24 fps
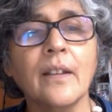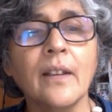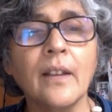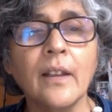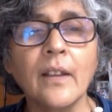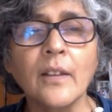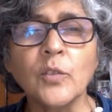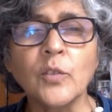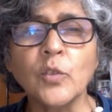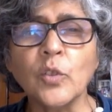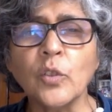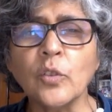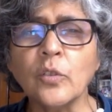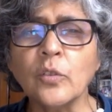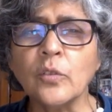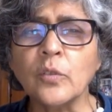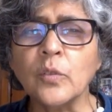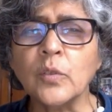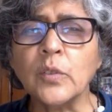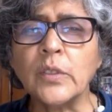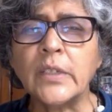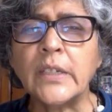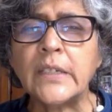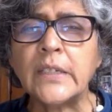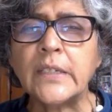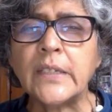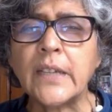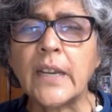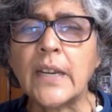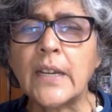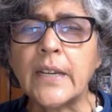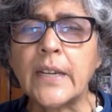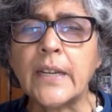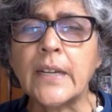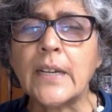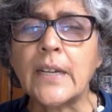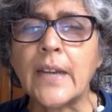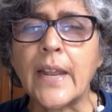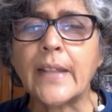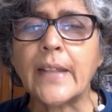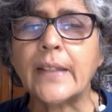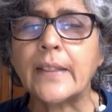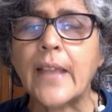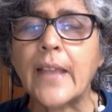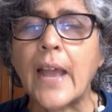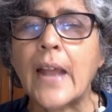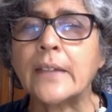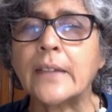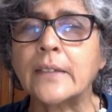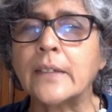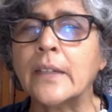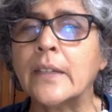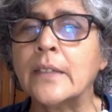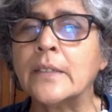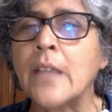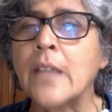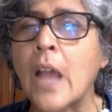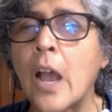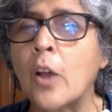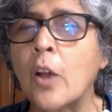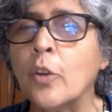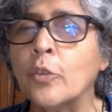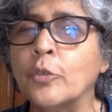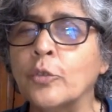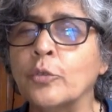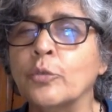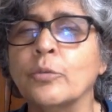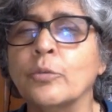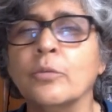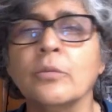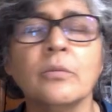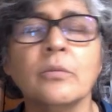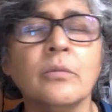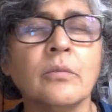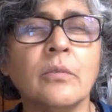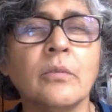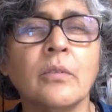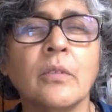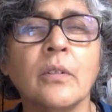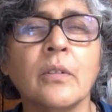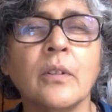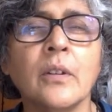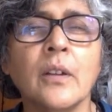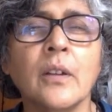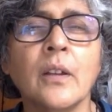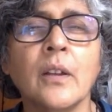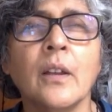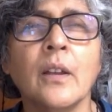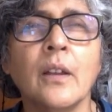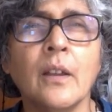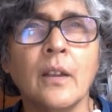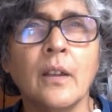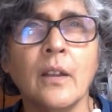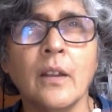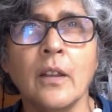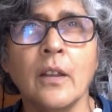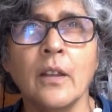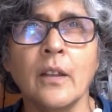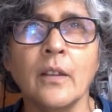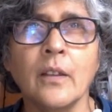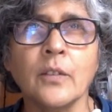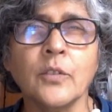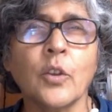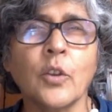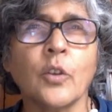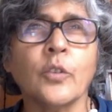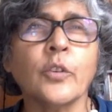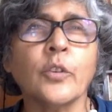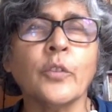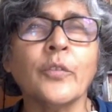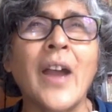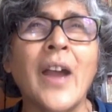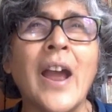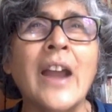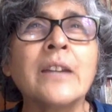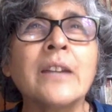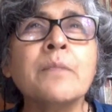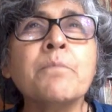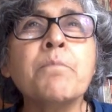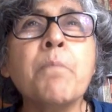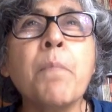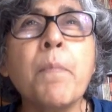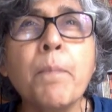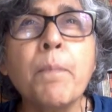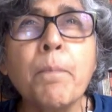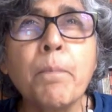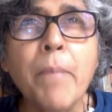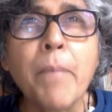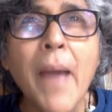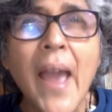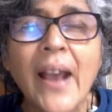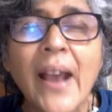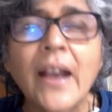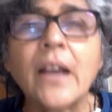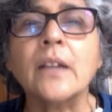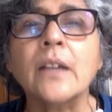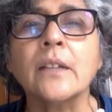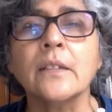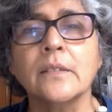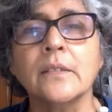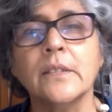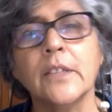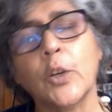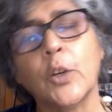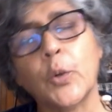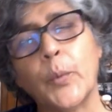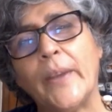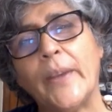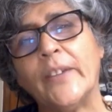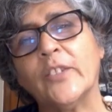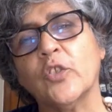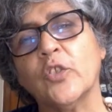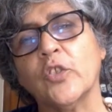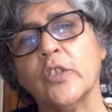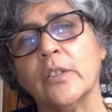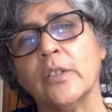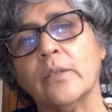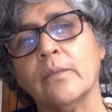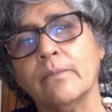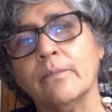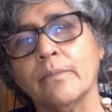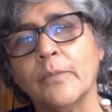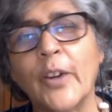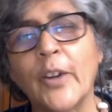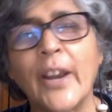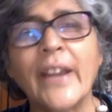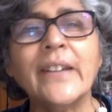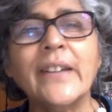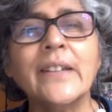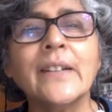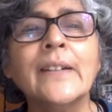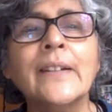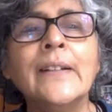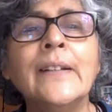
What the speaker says: So detailing like that is how you sort of unpack the question, right?